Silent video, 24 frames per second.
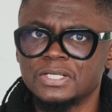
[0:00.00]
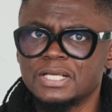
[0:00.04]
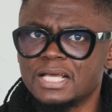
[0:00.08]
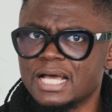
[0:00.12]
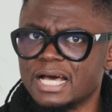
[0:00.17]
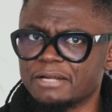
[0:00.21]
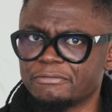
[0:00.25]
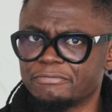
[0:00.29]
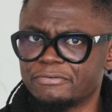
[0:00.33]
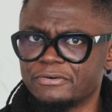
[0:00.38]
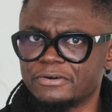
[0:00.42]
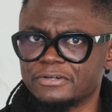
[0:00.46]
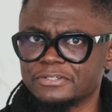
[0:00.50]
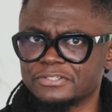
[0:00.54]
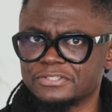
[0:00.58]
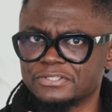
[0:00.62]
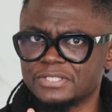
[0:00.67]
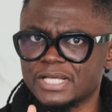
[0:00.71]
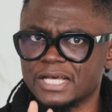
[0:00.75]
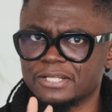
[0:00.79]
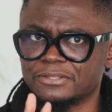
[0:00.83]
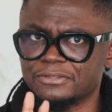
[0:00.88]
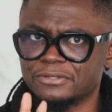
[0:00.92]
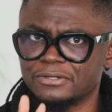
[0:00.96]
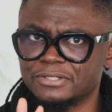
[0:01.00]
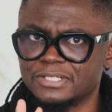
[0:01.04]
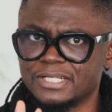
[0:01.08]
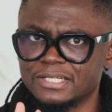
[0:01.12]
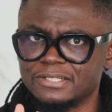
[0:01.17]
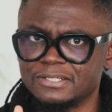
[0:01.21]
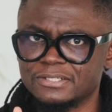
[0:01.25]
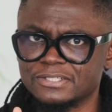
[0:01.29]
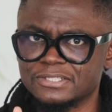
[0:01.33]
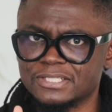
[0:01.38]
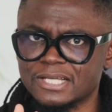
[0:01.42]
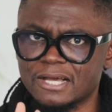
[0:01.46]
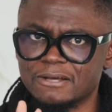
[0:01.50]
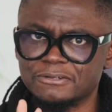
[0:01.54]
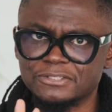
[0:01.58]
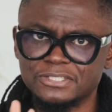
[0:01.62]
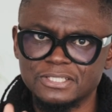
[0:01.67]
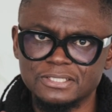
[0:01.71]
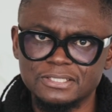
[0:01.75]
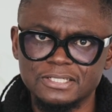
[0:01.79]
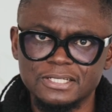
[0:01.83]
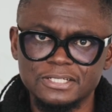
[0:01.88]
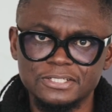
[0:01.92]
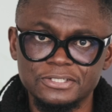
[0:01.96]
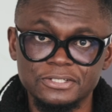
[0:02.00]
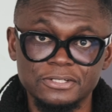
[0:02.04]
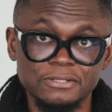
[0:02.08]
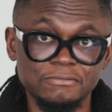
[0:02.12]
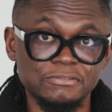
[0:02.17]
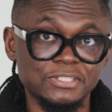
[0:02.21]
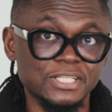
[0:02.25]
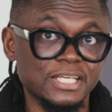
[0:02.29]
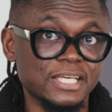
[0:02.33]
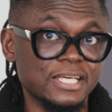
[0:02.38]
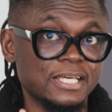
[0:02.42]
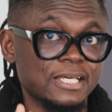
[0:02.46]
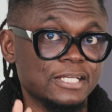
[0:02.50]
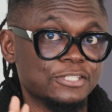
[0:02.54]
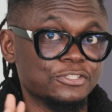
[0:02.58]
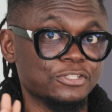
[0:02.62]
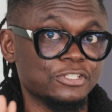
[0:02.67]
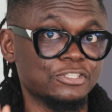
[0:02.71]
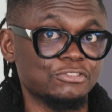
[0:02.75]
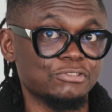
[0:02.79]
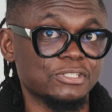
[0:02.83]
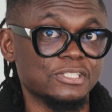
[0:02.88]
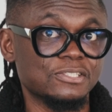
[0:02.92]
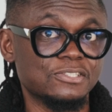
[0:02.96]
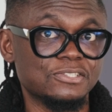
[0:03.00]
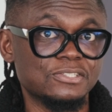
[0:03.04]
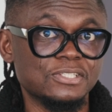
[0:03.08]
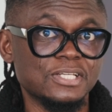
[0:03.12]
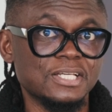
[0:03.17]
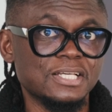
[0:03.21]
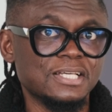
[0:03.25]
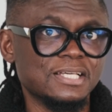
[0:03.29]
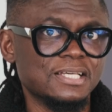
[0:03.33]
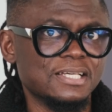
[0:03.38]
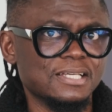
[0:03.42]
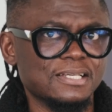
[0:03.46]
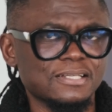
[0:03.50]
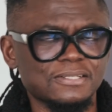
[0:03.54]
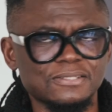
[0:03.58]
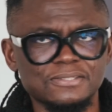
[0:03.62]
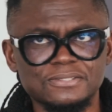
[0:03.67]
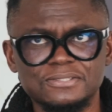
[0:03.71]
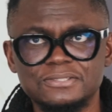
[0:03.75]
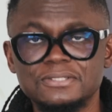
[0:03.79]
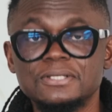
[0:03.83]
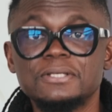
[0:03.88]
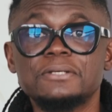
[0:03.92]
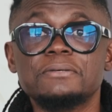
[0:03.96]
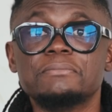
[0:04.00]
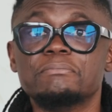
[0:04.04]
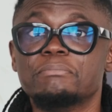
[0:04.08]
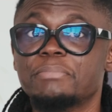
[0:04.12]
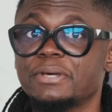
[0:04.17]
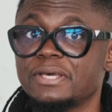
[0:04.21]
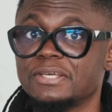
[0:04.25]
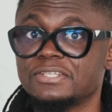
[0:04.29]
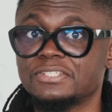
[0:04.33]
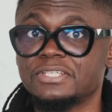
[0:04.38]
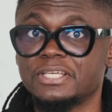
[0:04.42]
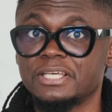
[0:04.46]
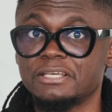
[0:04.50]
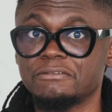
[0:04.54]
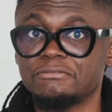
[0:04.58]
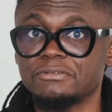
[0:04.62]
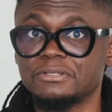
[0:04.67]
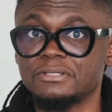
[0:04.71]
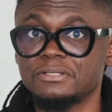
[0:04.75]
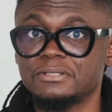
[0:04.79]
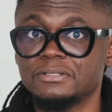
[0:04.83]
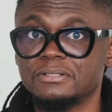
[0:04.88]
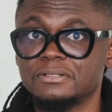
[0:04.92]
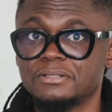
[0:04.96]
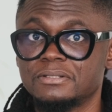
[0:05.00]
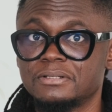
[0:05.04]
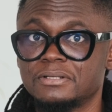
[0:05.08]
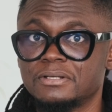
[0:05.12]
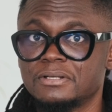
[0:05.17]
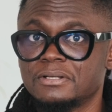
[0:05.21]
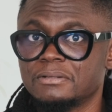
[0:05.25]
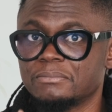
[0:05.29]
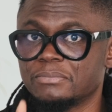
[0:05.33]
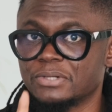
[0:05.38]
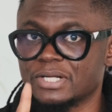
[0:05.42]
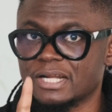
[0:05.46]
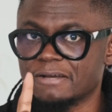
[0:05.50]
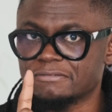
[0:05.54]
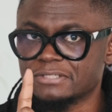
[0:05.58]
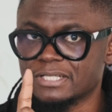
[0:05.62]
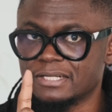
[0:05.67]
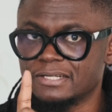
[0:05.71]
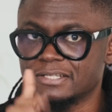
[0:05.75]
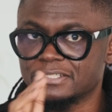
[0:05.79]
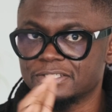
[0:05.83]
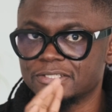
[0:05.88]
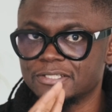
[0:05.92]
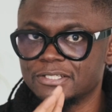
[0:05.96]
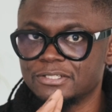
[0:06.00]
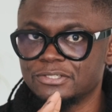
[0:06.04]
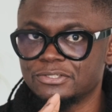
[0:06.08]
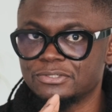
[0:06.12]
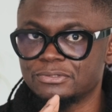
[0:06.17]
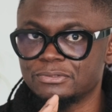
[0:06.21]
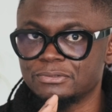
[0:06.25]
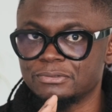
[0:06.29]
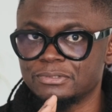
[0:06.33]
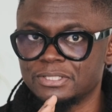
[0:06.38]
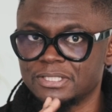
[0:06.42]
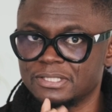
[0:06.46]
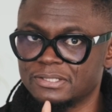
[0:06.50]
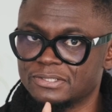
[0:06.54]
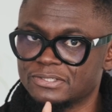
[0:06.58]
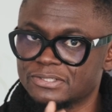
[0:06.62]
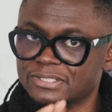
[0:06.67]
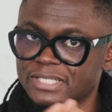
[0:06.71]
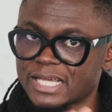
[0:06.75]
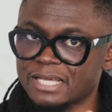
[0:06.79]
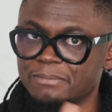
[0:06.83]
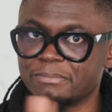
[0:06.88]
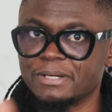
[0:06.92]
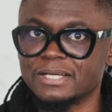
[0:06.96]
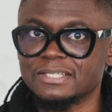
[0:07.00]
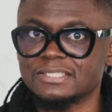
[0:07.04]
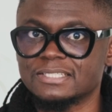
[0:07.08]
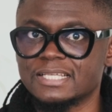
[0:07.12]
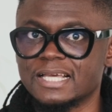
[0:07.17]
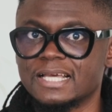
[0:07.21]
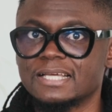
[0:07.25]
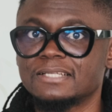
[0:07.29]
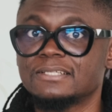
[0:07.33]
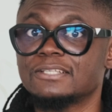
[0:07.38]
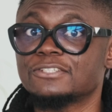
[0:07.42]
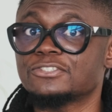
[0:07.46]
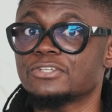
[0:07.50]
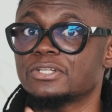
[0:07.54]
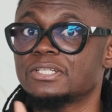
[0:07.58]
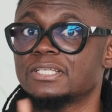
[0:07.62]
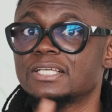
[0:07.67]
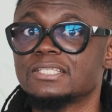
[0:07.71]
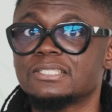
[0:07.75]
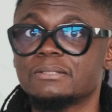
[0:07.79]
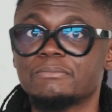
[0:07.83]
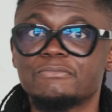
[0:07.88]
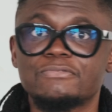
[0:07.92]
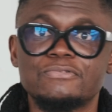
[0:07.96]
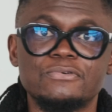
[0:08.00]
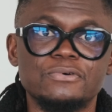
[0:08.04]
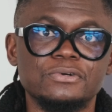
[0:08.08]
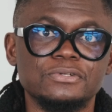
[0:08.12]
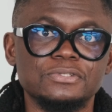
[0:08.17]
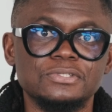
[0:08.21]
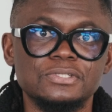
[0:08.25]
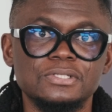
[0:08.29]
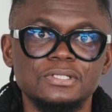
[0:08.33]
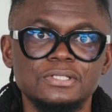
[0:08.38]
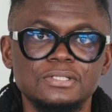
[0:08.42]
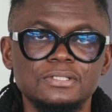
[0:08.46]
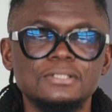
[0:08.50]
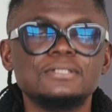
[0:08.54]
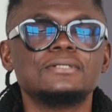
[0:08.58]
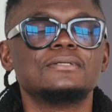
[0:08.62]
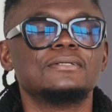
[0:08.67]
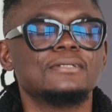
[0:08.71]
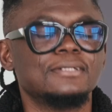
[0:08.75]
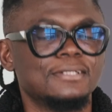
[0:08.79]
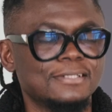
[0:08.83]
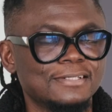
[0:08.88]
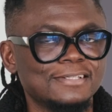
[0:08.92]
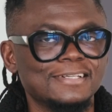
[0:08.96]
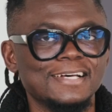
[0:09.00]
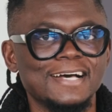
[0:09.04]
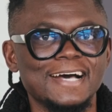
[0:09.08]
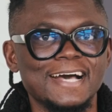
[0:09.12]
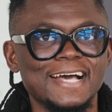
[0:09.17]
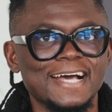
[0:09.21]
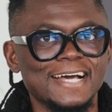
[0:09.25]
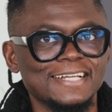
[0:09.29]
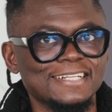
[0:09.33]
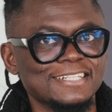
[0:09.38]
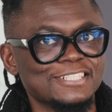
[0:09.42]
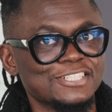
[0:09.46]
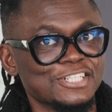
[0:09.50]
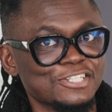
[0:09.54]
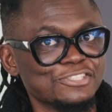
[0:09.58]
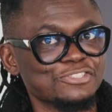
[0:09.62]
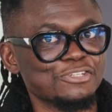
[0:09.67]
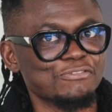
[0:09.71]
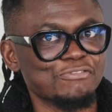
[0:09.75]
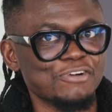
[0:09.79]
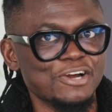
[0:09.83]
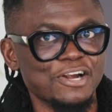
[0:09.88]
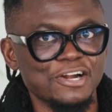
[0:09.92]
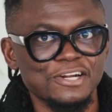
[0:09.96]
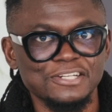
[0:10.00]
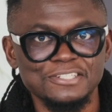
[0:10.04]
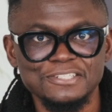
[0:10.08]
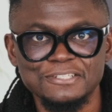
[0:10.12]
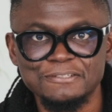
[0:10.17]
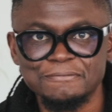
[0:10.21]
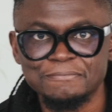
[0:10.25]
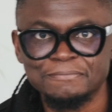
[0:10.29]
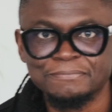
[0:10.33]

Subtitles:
At first, I thought that the sound signature of the EAH-A800s is bass heavy. But after listening to it side by side the Sony XM4s, I had a change of heart.